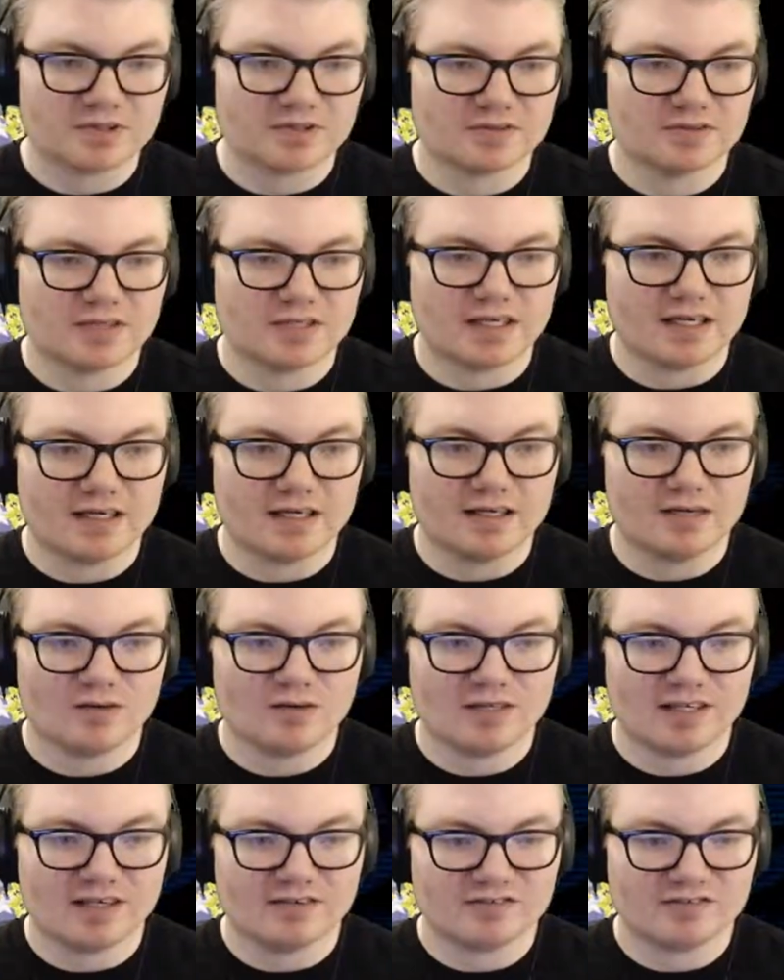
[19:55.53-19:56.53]
we do that, now
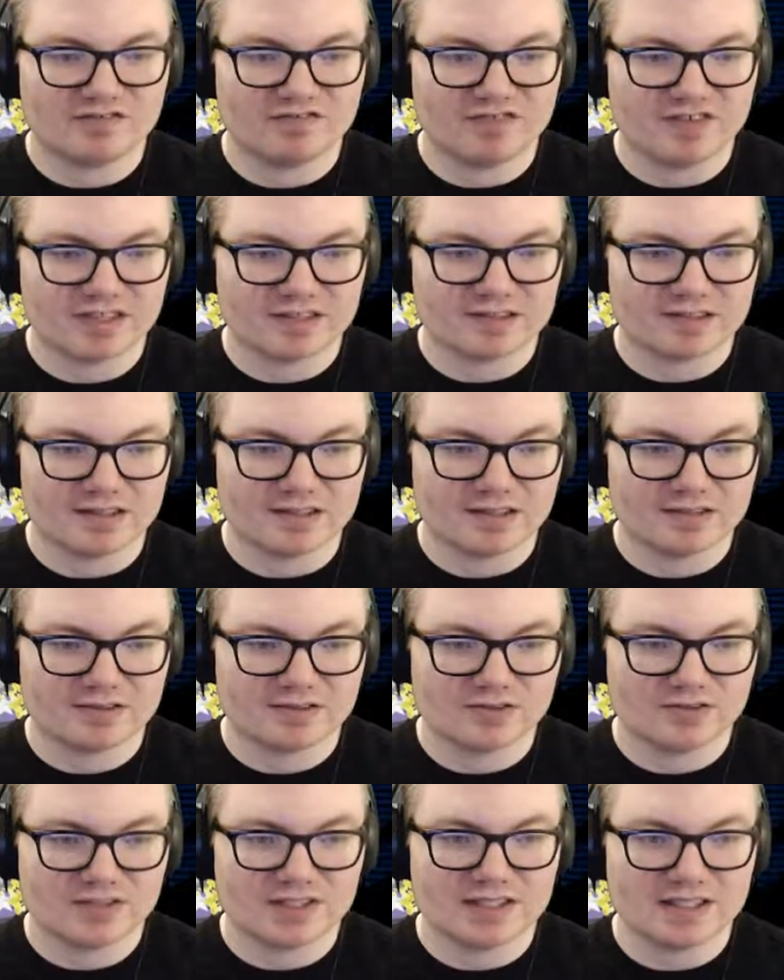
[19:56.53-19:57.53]
we have to fix
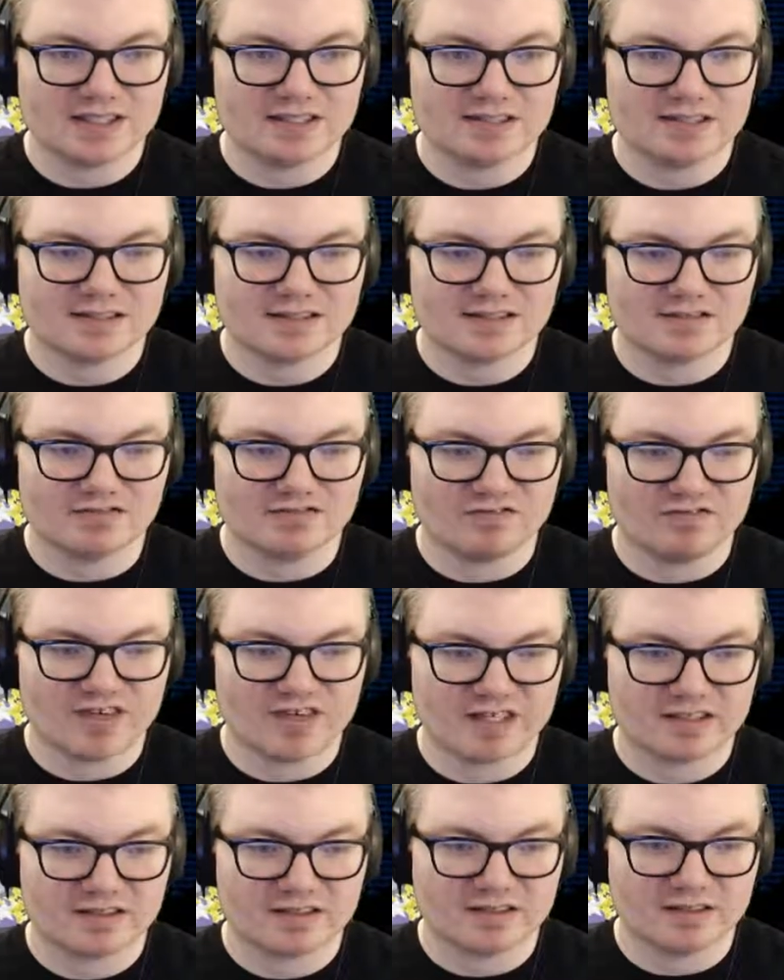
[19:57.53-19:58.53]
this. You see, this is
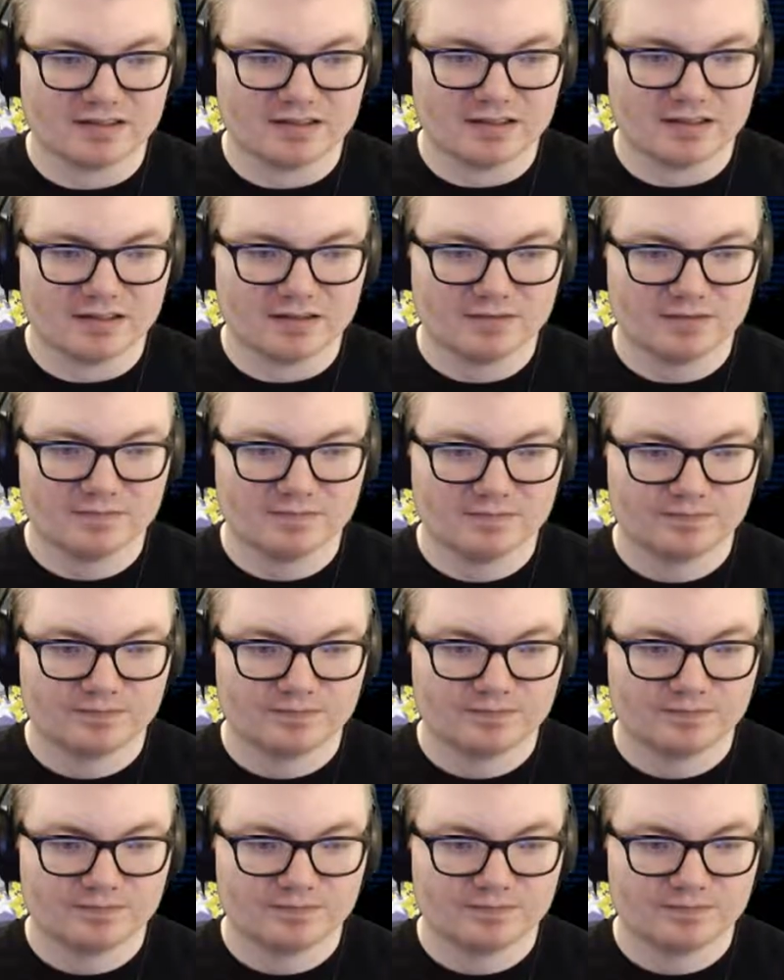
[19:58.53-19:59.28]
infected now.